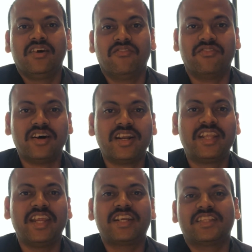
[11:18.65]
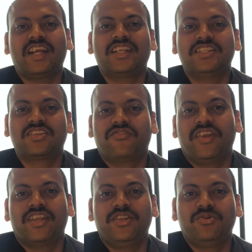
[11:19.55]
verdict that it's a
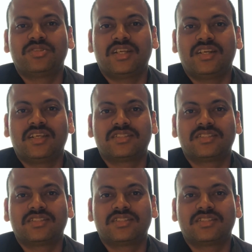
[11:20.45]
fake news and it